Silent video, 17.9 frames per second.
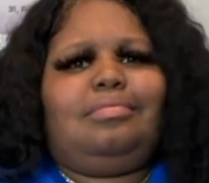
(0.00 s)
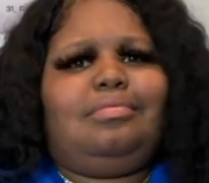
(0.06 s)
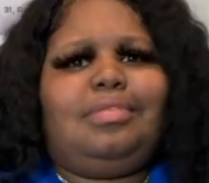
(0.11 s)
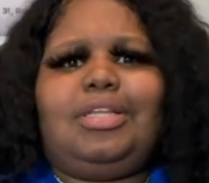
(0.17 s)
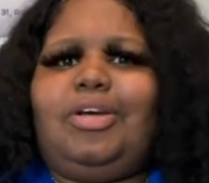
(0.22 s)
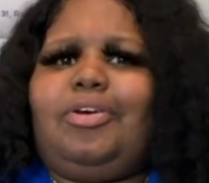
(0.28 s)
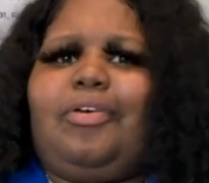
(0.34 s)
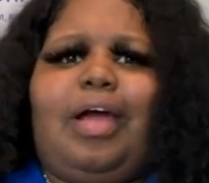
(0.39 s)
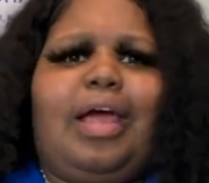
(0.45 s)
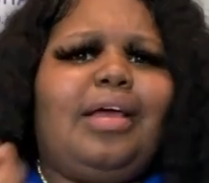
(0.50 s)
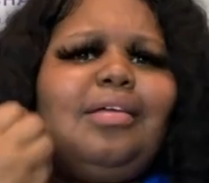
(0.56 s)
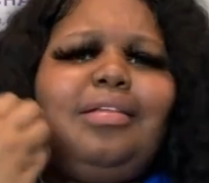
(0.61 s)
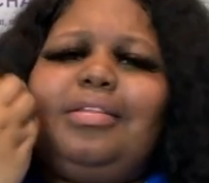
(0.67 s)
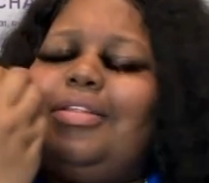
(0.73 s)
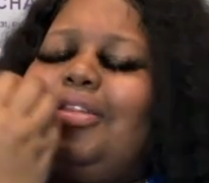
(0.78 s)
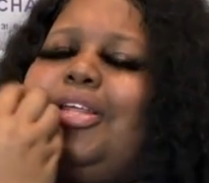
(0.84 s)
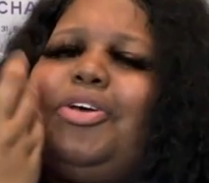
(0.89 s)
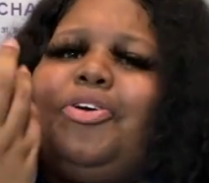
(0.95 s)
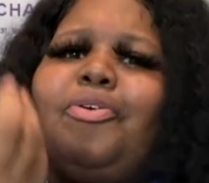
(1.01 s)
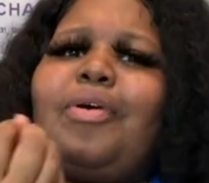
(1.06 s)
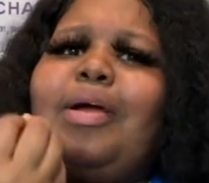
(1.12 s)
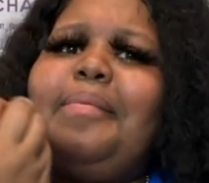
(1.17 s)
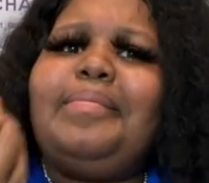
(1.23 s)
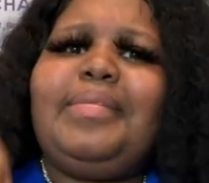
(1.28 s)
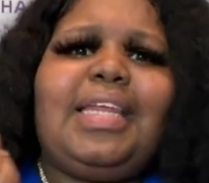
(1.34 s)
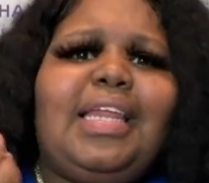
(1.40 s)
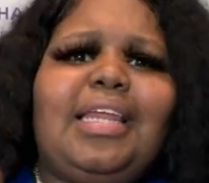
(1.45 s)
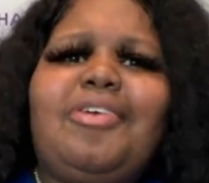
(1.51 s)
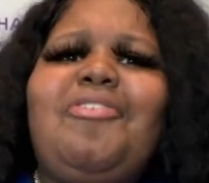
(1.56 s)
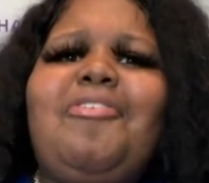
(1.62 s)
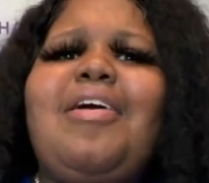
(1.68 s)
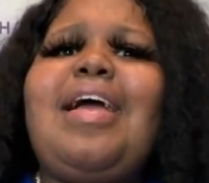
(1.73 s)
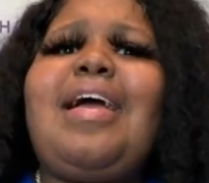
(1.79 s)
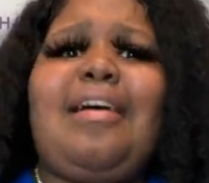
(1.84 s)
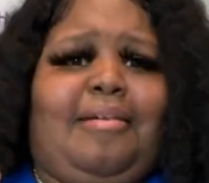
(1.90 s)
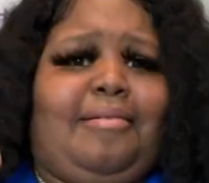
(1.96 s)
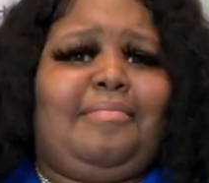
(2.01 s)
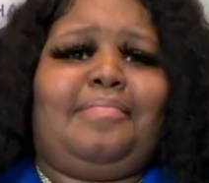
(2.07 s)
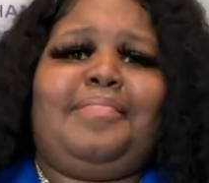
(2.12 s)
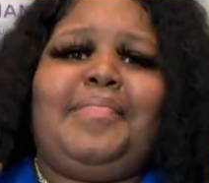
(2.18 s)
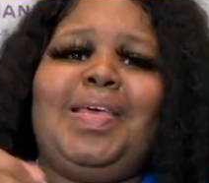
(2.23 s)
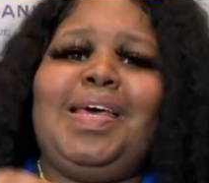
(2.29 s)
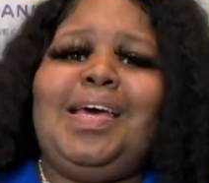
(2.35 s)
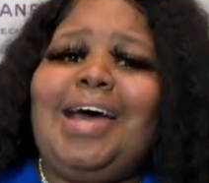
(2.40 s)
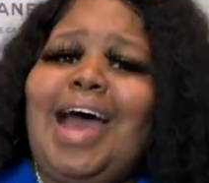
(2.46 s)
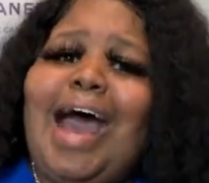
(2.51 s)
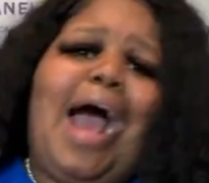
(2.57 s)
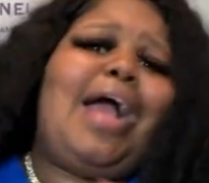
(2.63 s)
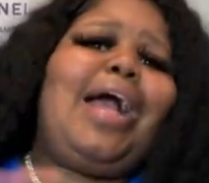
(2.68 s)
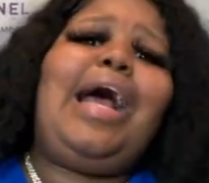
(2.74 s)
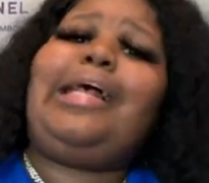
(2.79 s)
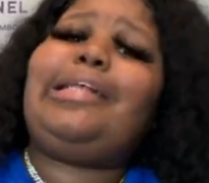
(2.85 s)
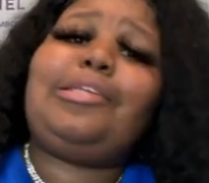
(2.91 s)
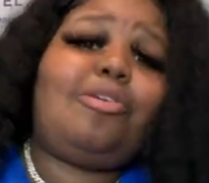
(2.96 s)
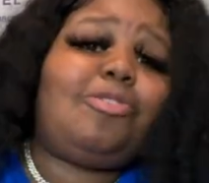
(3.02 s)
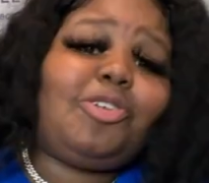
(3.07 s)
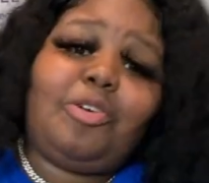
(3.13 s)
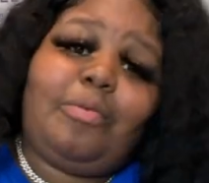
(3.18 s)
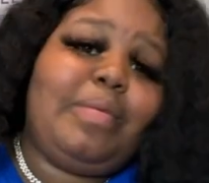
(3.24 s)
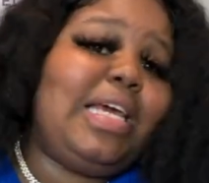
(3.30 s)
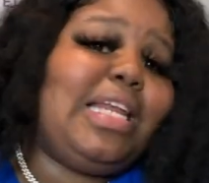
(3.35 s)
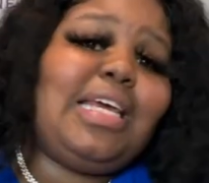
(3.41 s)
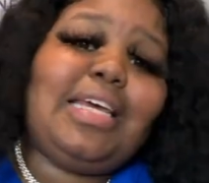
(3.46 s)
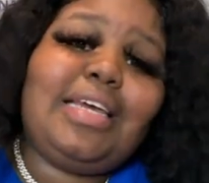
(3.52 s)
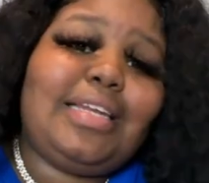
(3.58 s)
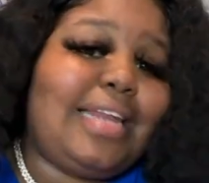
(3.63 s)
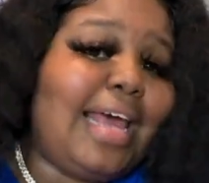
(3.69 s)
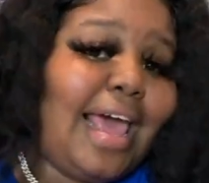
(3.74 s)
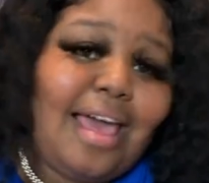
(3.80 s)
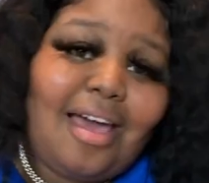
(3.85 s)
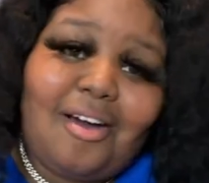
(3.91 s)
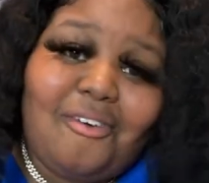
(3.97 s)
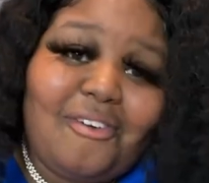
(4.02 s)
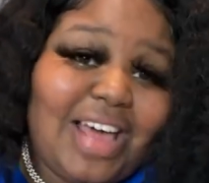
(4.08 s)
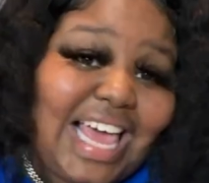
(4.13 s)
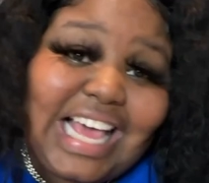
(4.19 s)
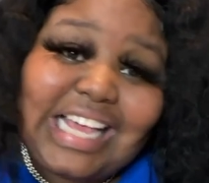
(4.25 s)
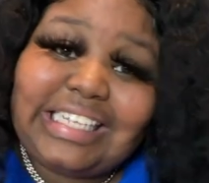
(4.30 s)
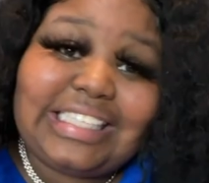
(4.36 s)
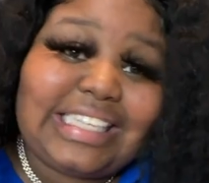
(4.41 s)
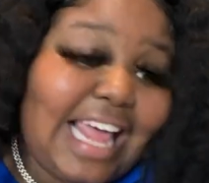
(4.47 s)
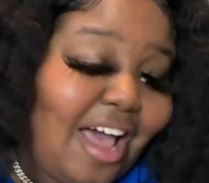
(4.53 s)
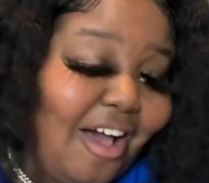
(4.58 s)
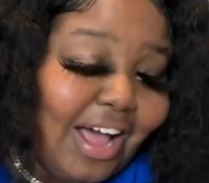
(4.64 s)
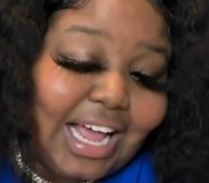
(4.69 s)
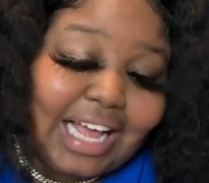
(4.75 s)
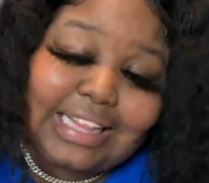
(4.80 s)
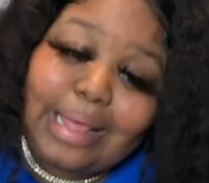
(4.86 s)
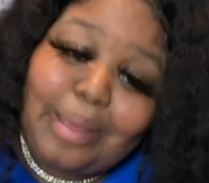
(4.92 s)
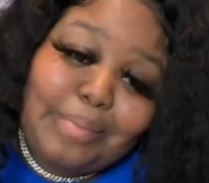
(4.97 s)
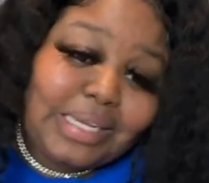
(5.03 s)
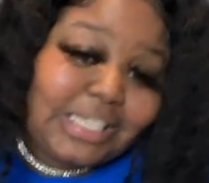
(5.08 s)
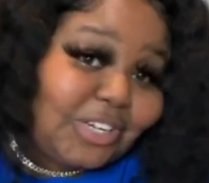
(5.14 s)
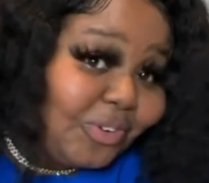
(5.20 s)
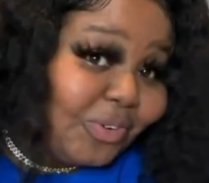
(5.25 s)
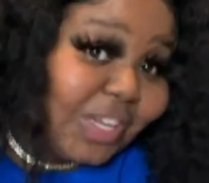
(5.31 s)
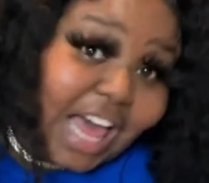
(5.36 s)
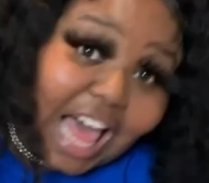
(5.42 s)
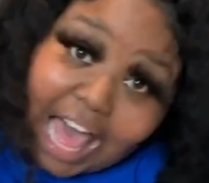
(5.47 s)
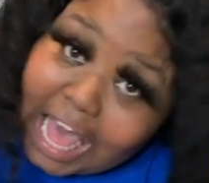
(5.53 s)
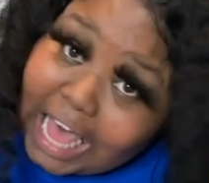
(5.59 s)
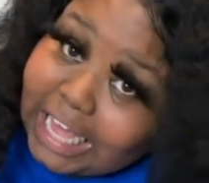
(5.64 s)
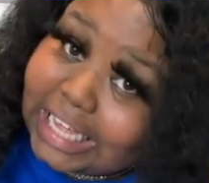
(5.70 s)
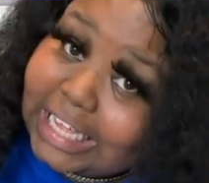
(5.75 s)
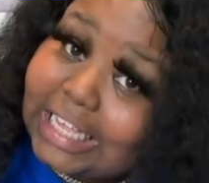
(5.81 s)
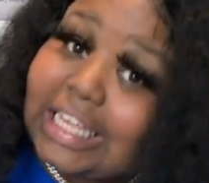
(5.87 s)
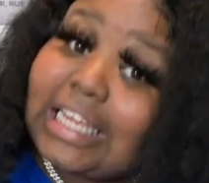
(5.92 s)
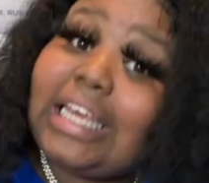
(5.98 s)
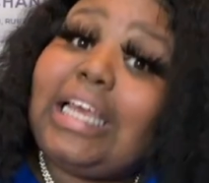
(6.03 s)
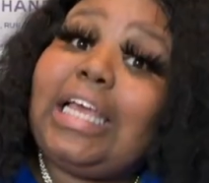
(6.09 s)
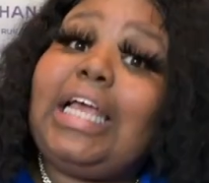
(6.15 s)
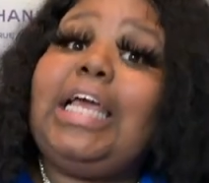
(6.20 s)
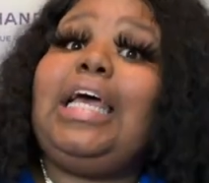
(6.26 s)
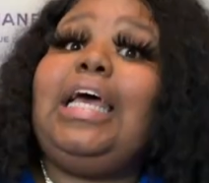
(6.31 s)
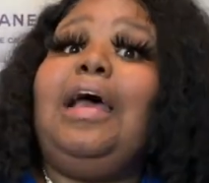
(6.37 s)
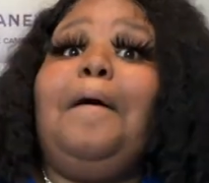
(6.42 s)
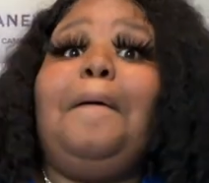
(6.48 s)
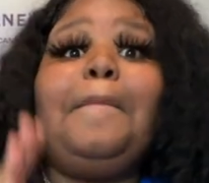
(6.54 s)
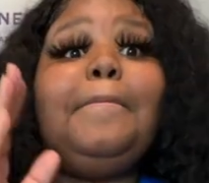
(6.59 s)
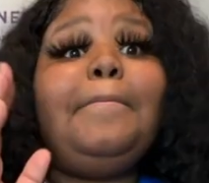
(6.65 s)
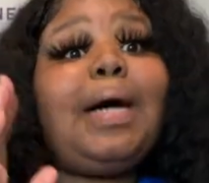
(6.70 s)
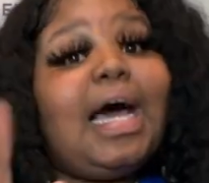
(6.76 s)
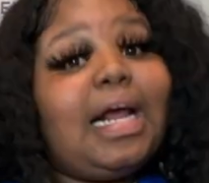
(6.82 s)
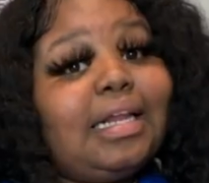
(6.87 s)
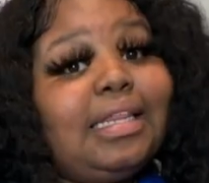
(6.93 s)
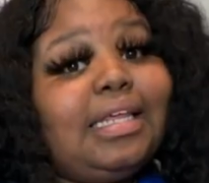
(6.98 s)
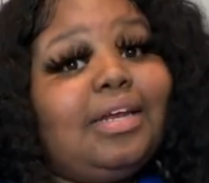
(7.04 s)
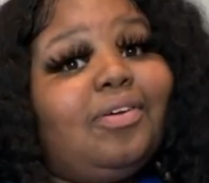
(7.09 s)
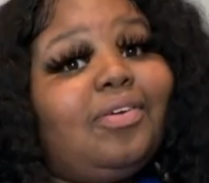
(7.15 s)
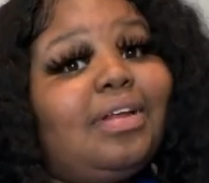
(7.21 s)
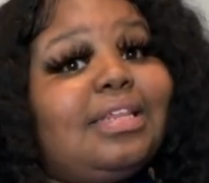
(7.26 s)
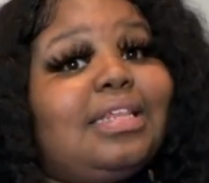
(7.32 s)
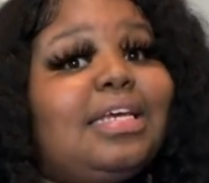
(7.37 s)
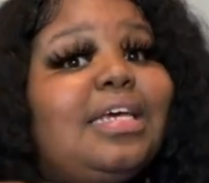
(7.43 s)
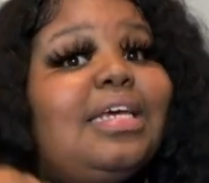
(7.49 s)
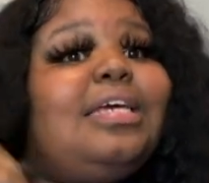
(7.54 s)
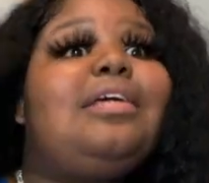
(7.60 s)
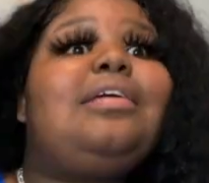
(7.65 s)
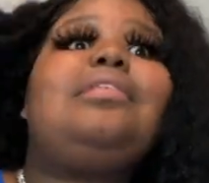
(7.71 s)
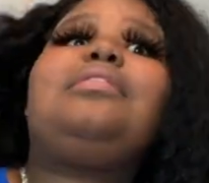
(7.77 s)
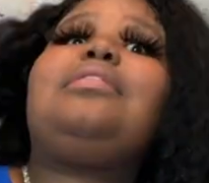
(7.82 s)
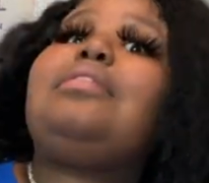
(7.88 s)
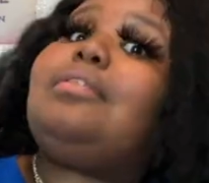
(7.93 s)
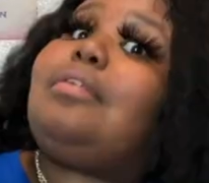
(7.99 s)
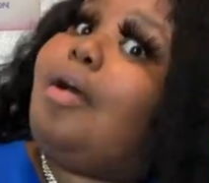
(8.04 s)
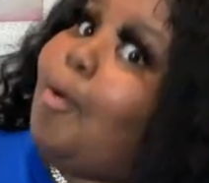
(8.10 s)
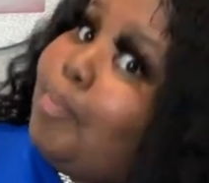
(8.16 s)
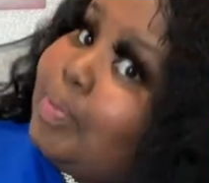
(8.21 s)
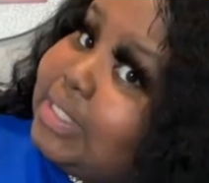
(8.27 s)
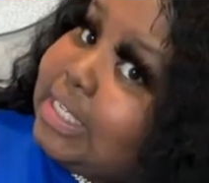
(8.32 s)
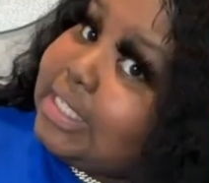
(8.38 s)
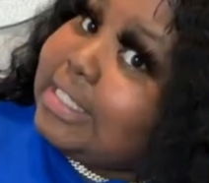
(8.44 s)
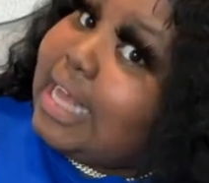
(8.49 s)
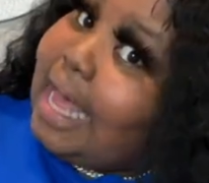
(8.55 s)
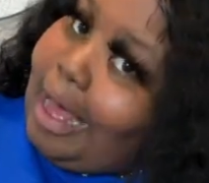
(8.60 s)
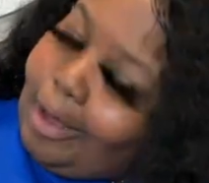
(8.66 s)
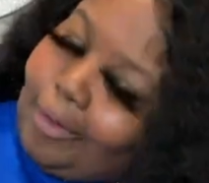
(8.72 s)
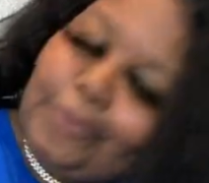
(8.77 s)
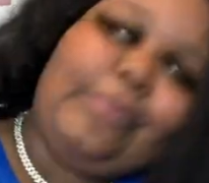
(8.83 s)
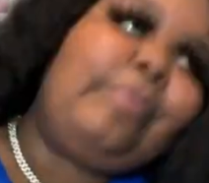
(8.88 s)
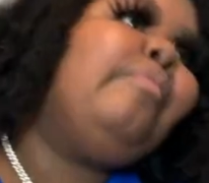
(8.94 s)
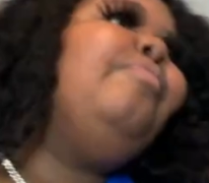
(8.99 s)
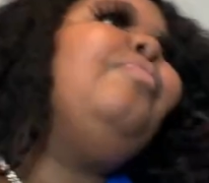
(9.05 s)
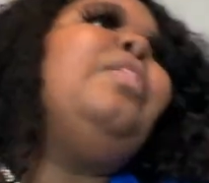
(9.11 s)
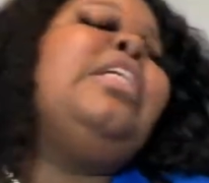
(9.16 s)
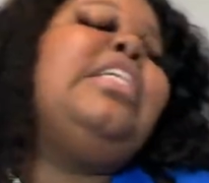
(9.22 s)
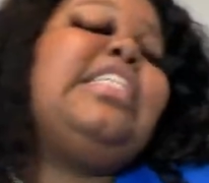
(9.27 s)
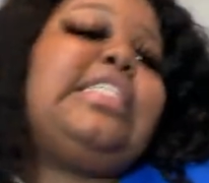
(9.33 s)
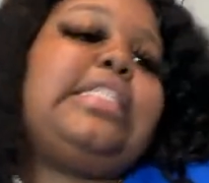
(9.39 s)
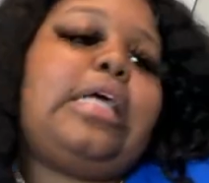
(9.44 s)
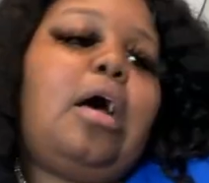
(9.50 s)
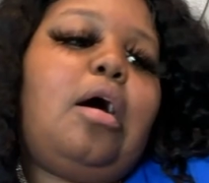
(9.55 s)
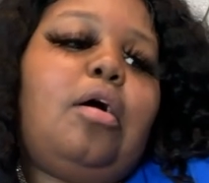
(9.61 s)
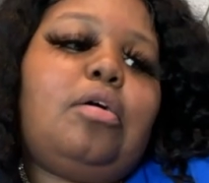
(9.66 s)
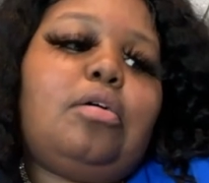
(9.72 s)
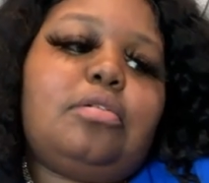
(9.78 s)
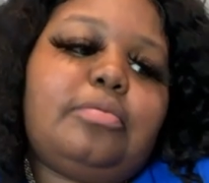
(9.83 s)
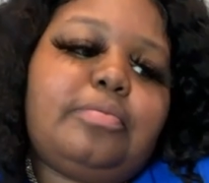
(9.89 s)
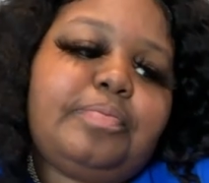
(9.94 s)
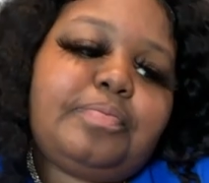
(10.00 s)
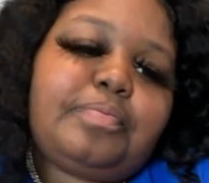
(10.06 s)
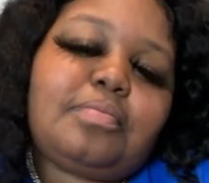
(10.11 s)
the great, the creme de la creme. I got social media down, hands down, I got that bitch on lock. Modeling on the other helps us out. So